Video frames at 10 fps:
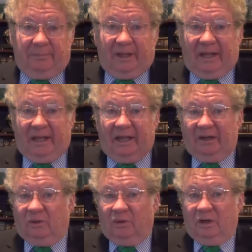
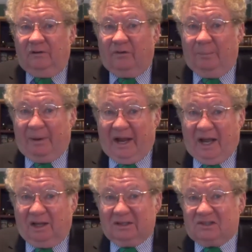And the word for
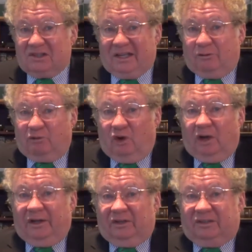palace is like a royal